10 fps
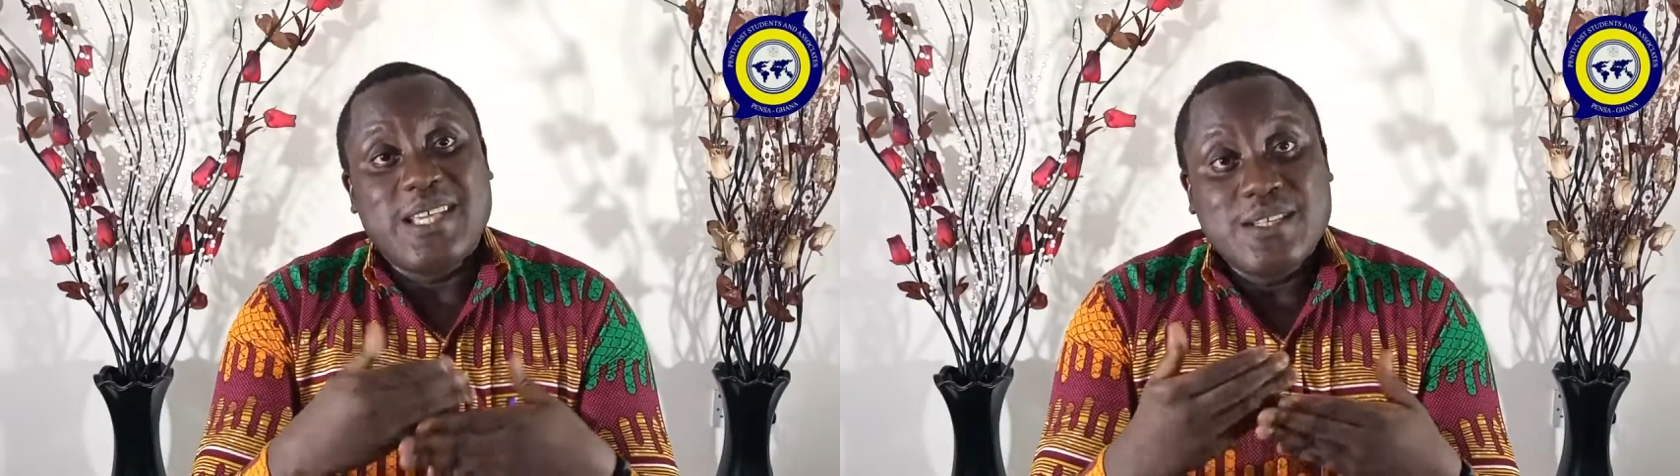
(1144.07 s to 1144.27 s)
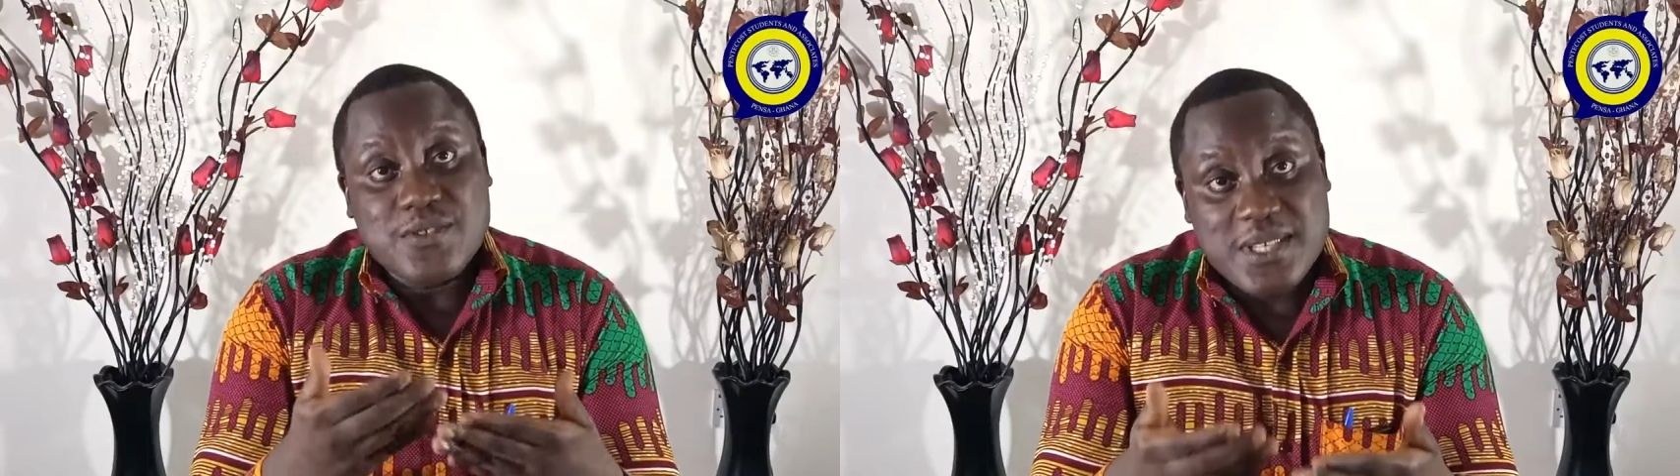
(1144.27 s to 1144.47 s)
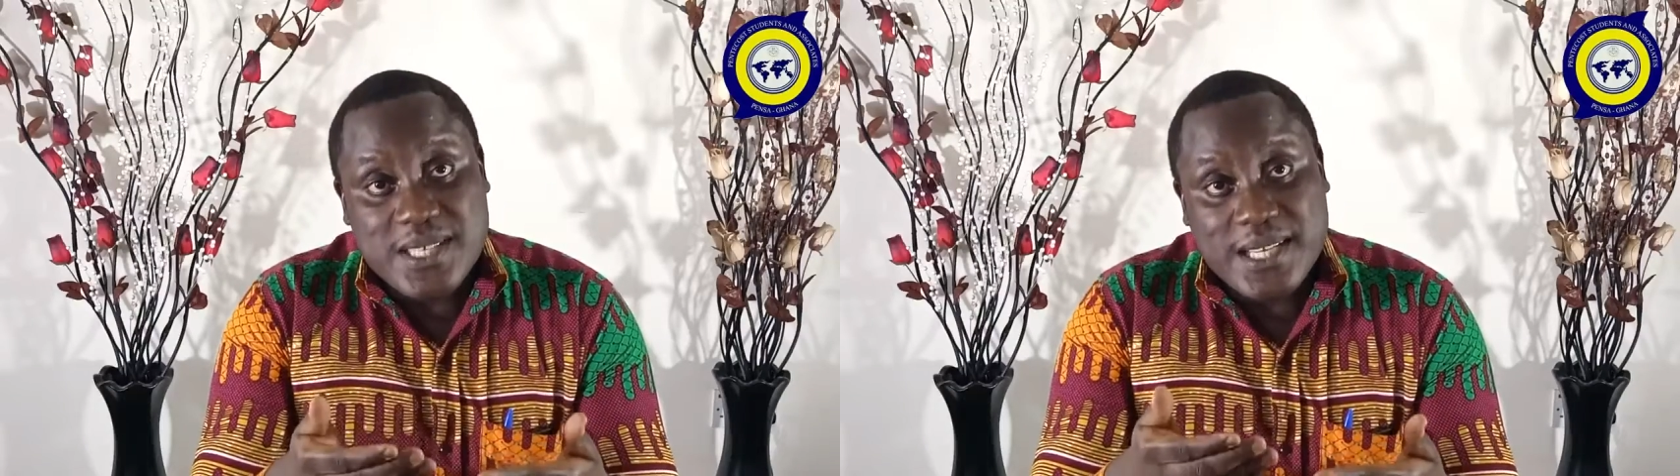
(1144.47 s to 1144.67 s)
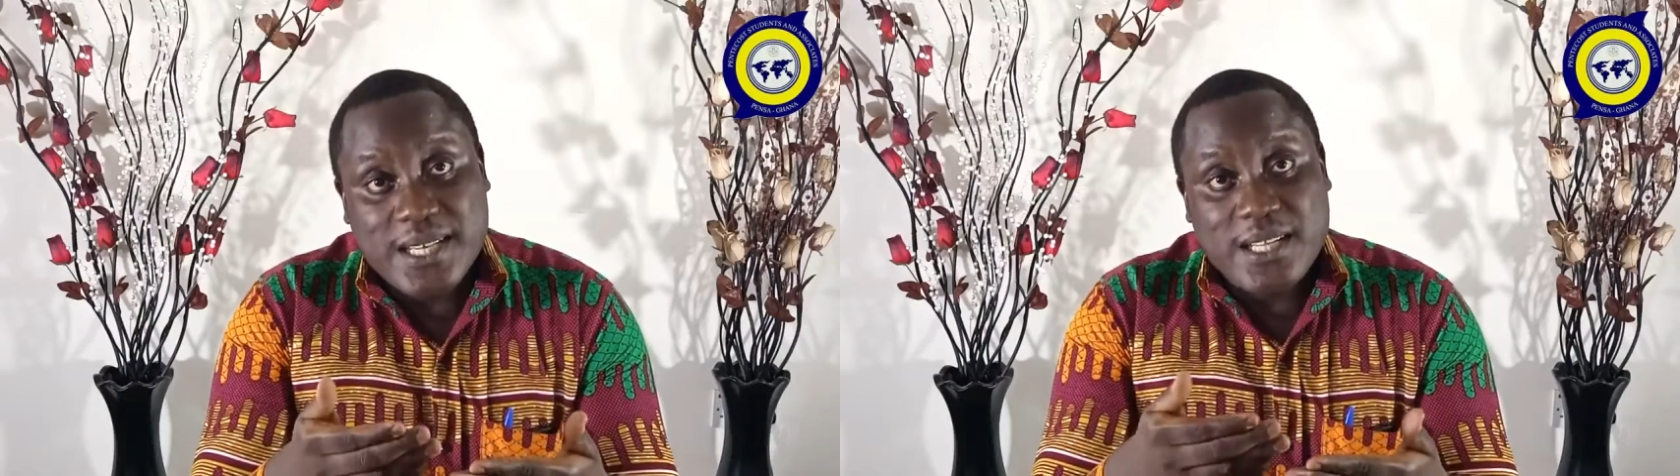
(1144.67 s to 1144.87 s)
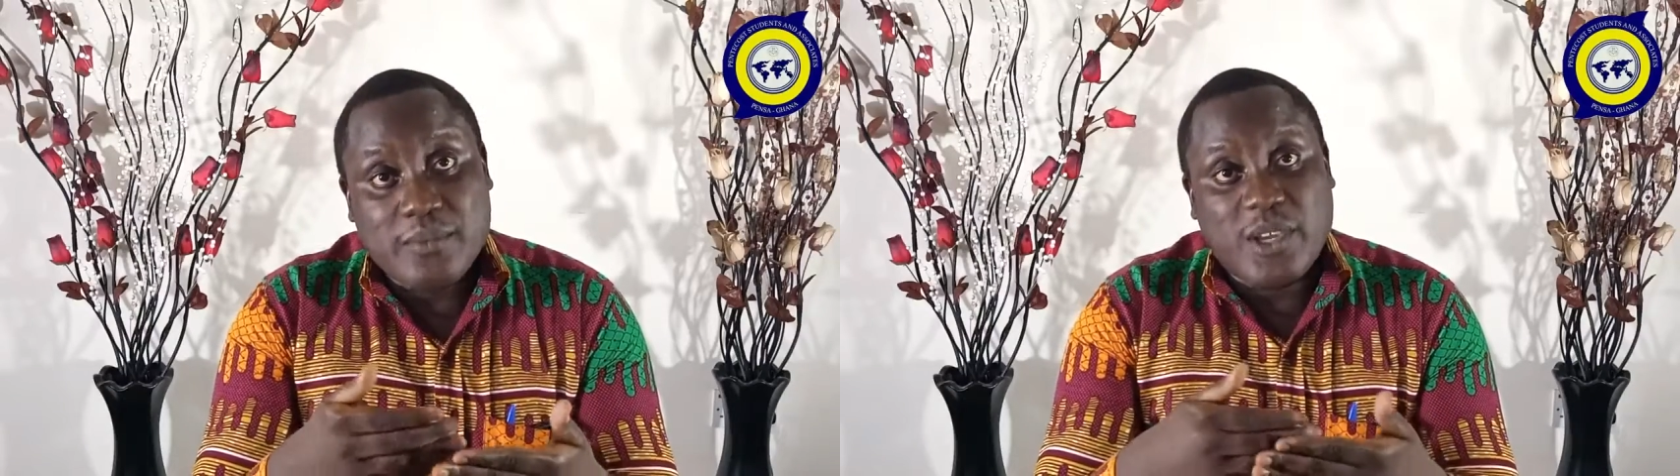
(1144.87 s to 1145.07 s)
interested
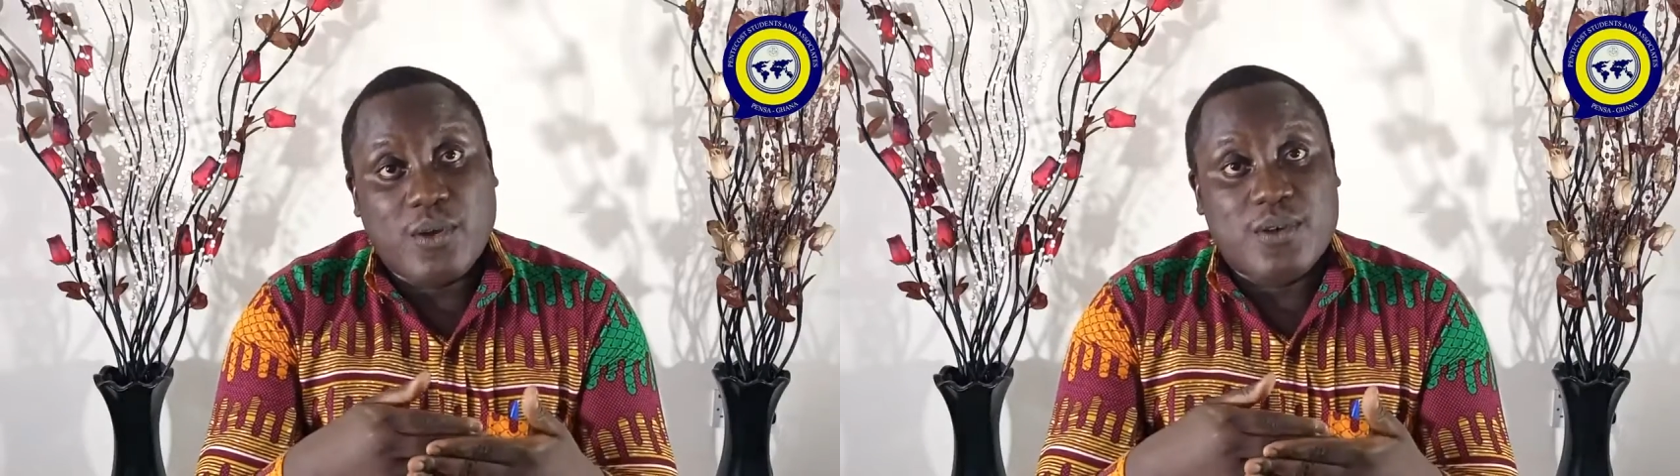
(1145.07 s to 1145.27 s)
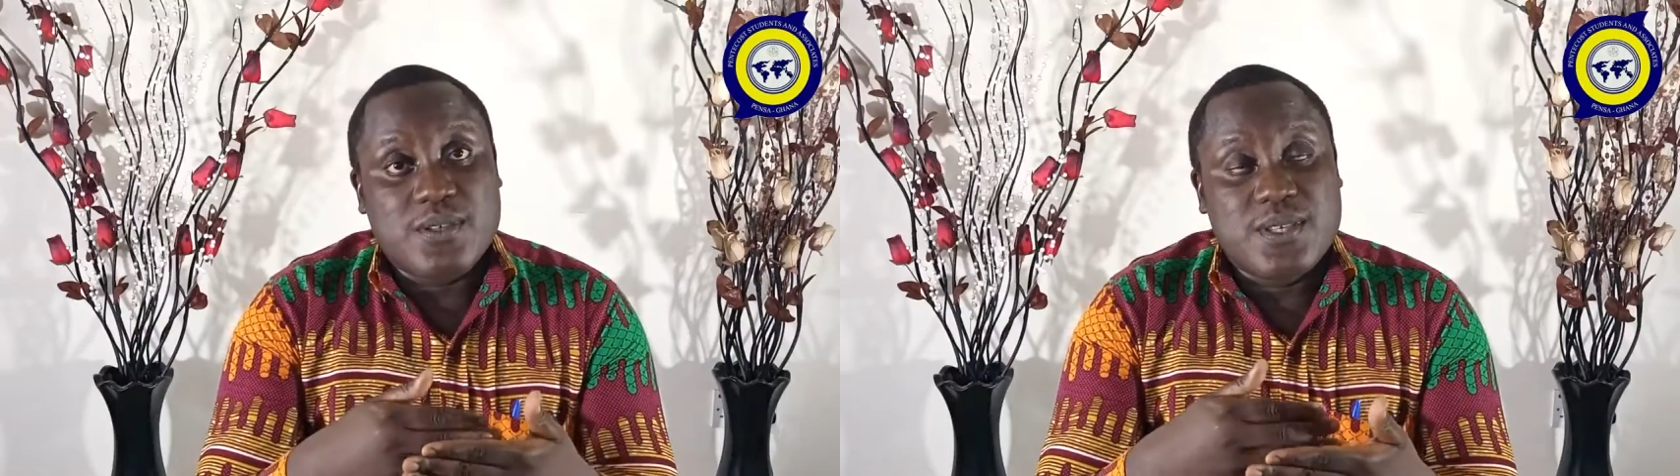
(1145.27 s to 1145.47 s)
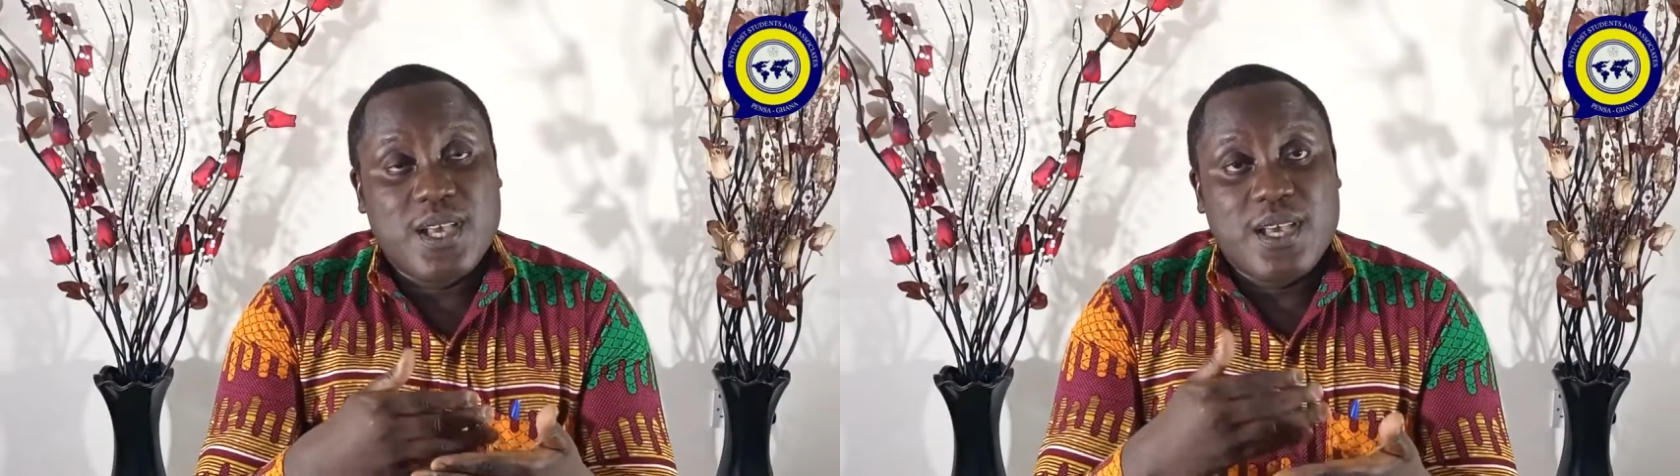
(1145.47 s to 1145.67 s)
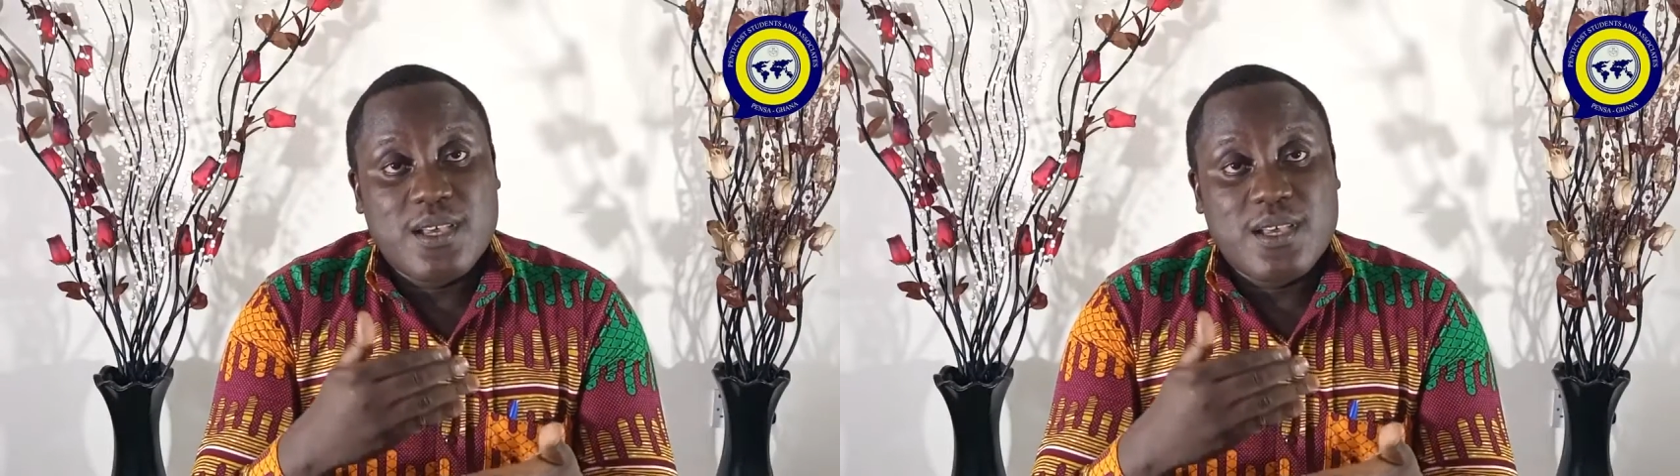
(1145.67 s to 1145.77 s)
in it because